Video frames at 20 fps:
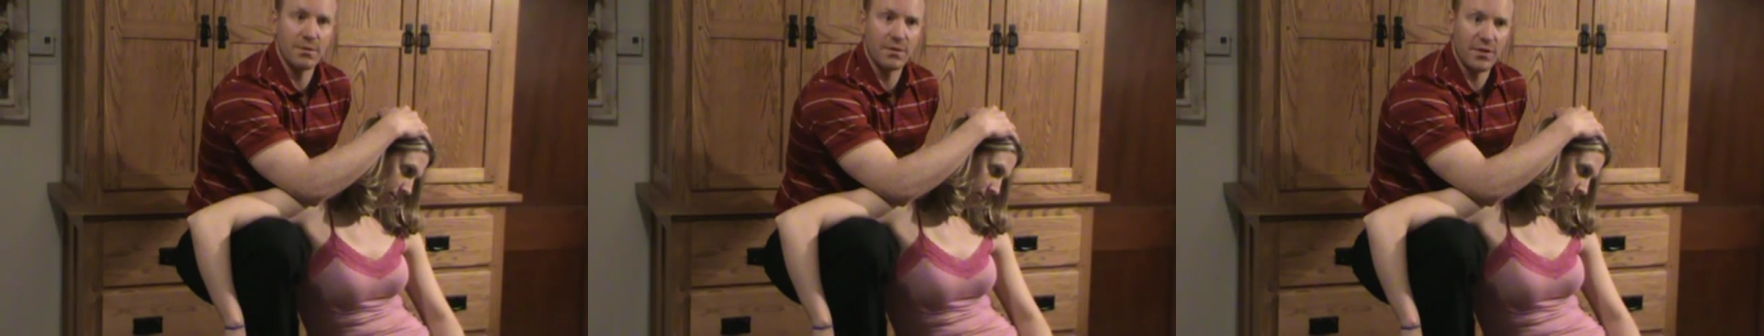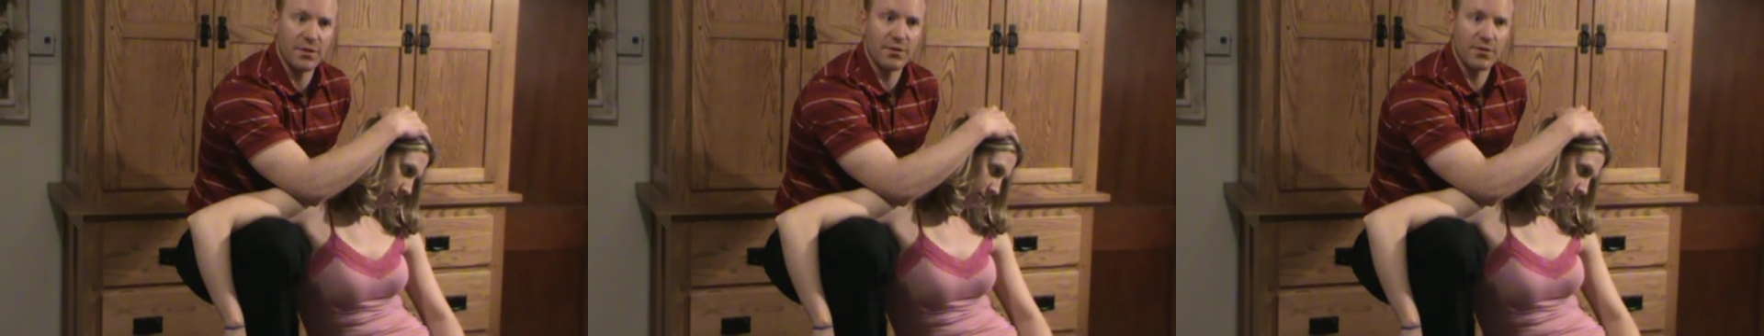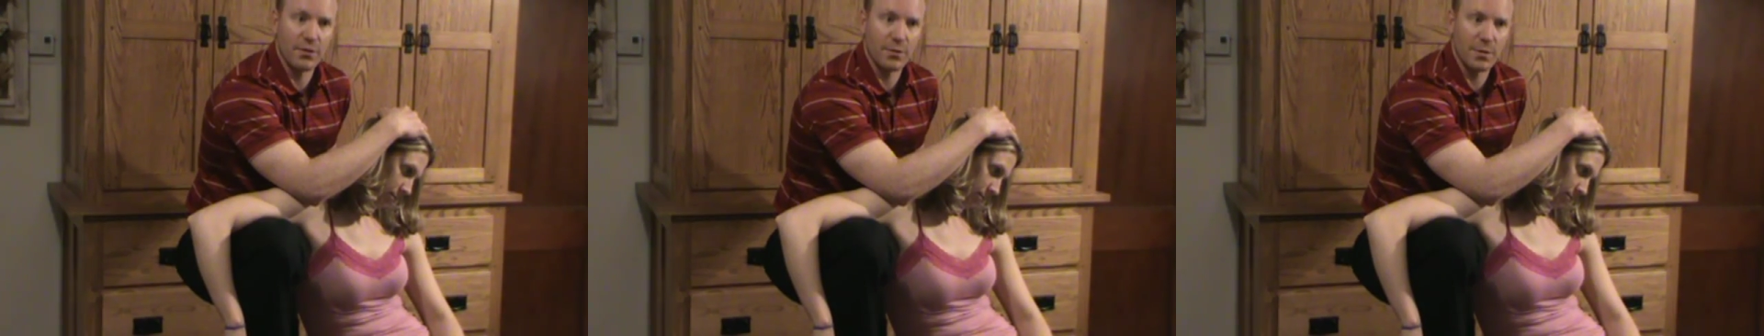
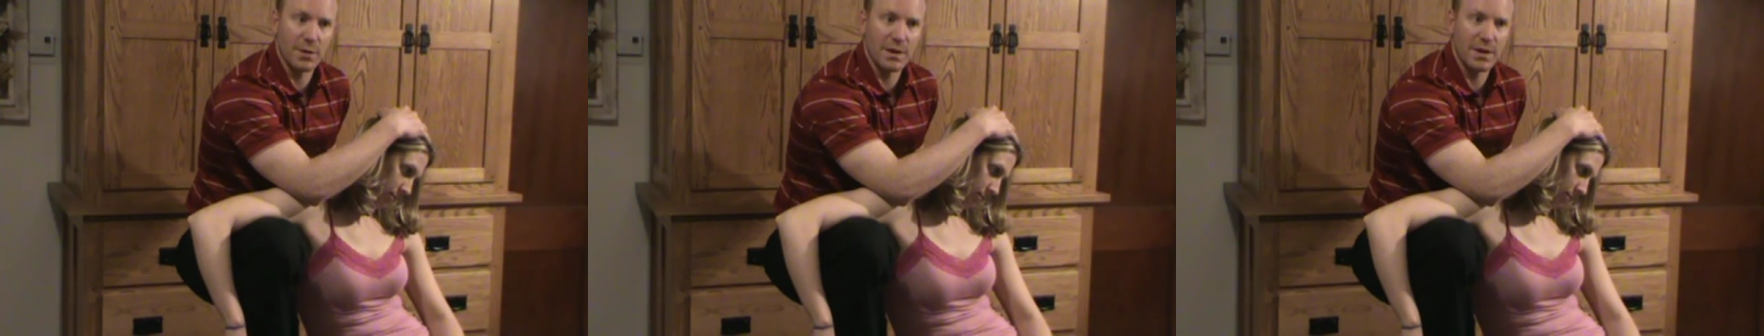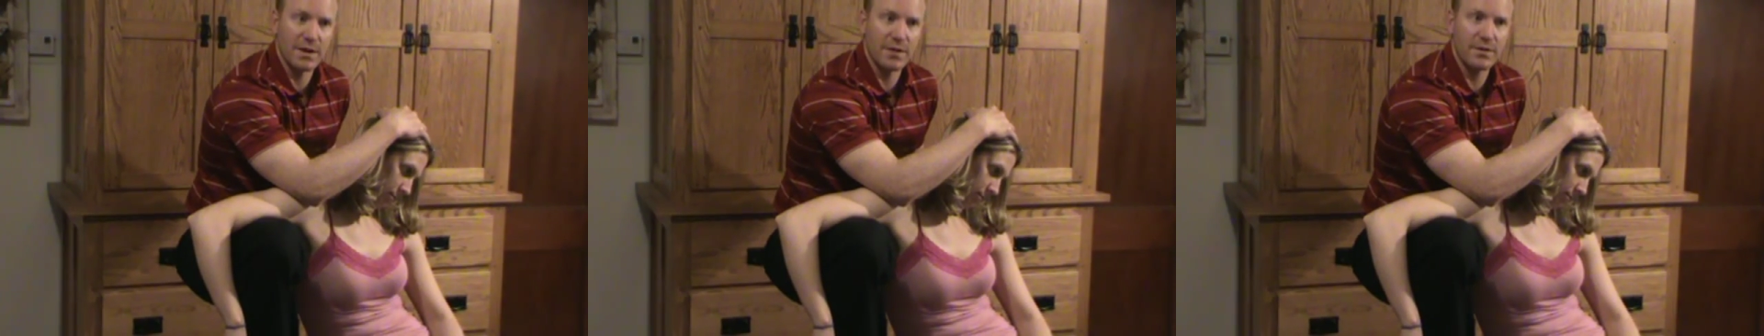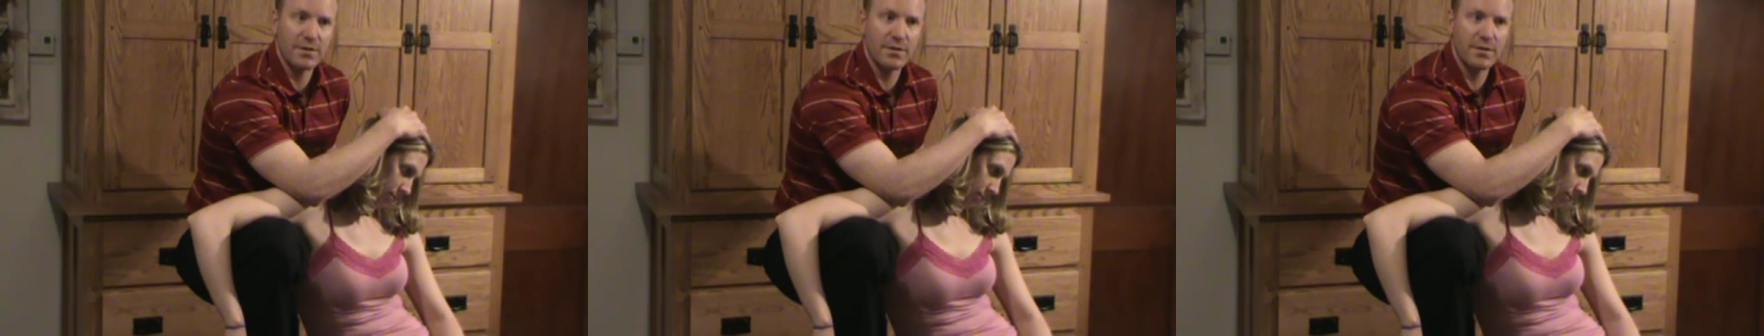positional
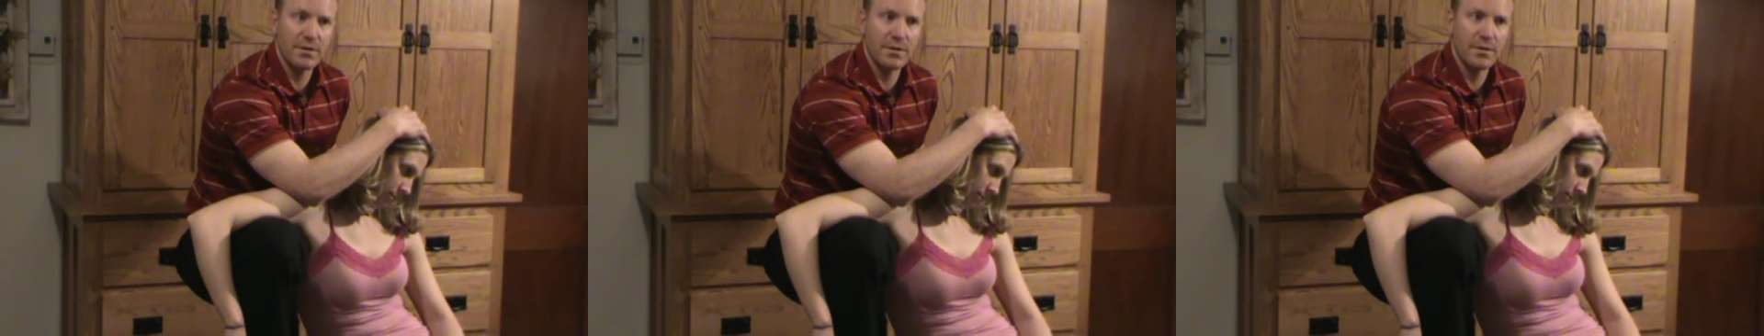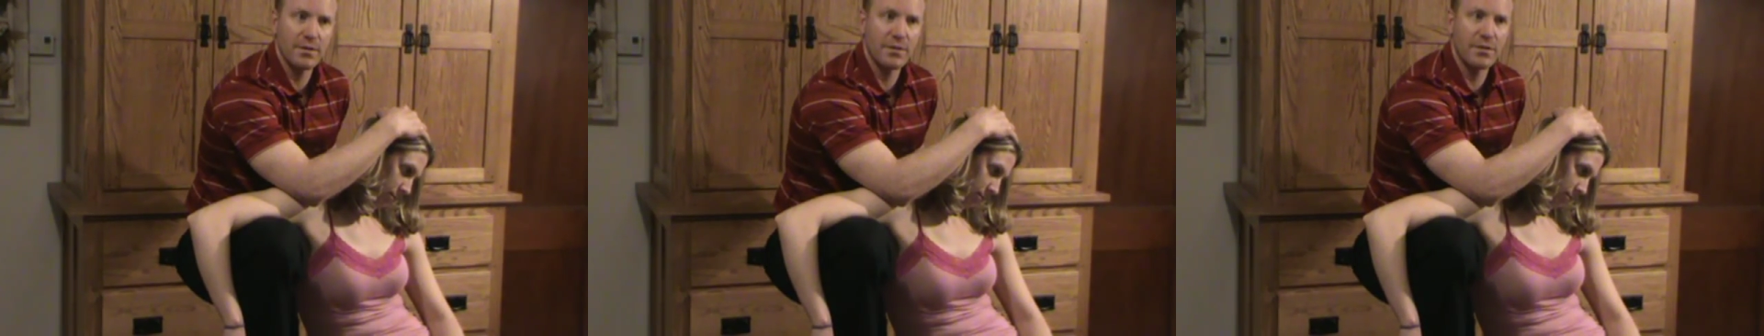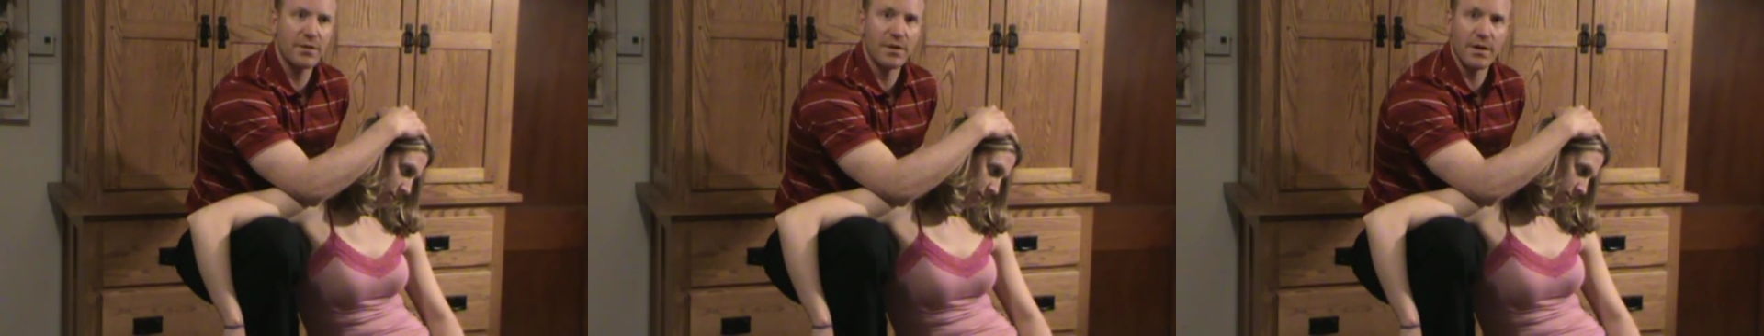release
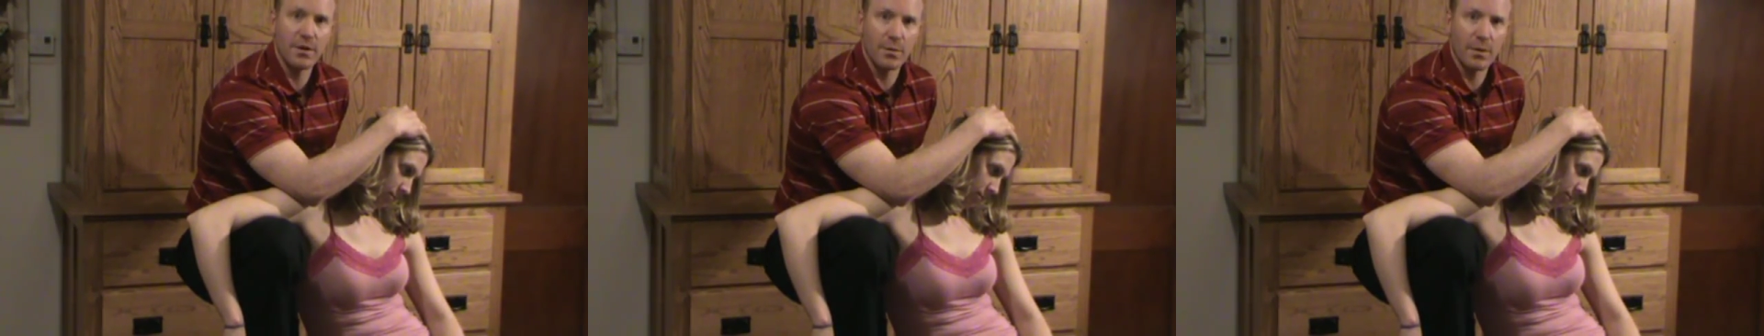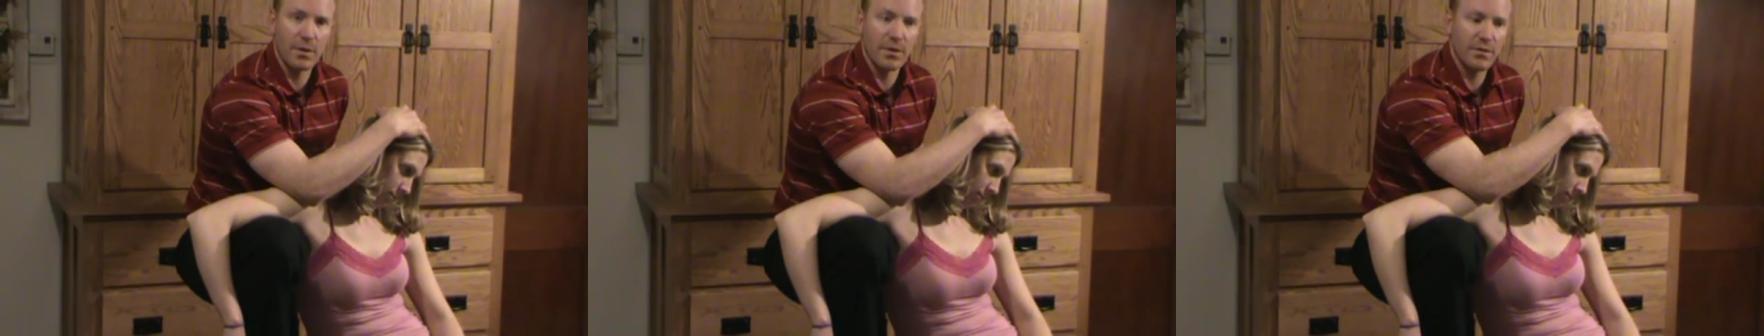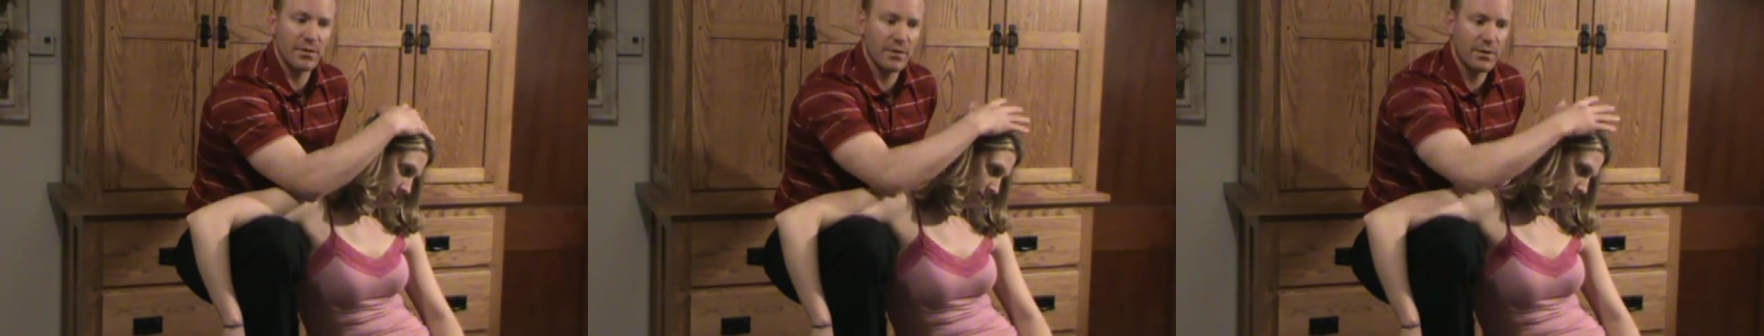
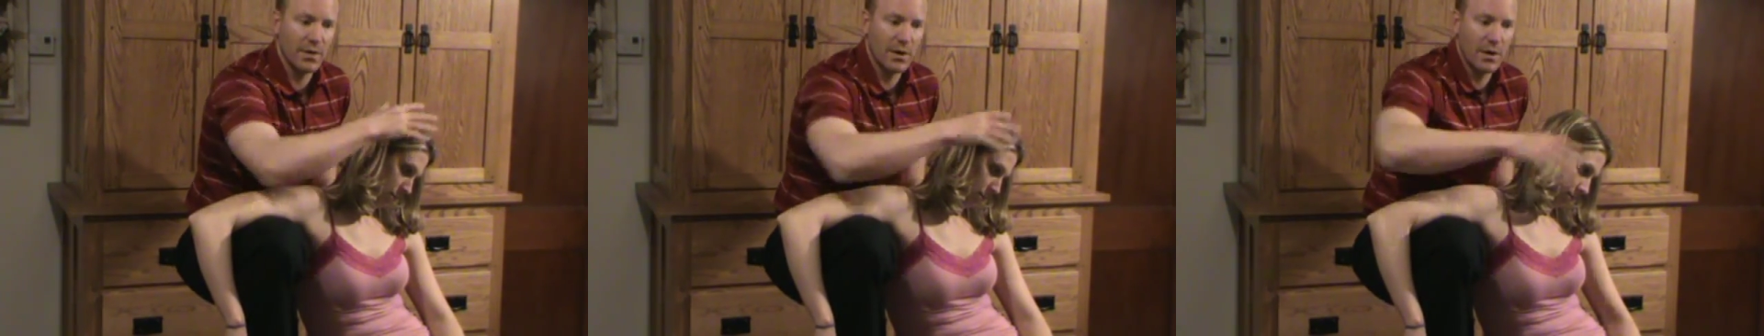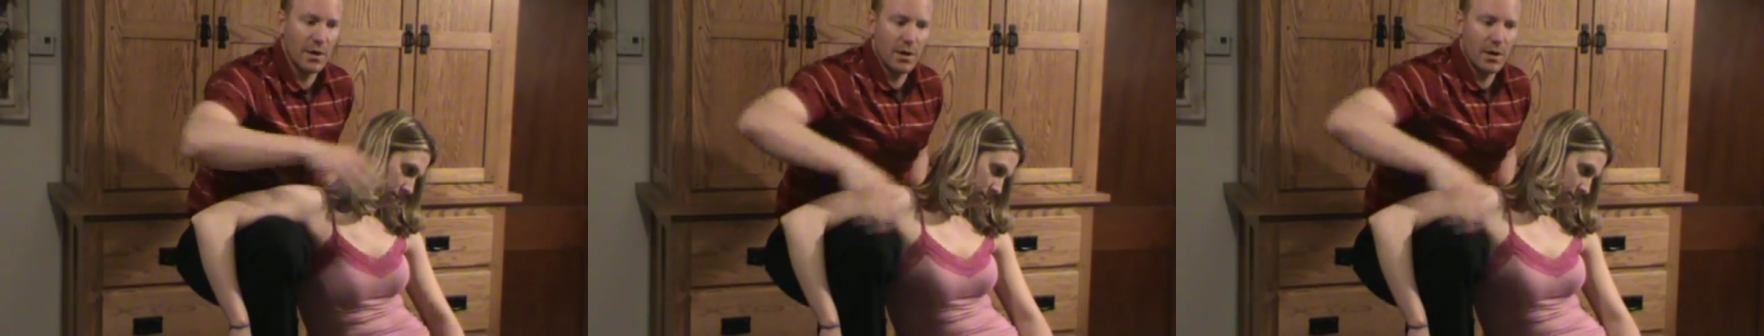sequence.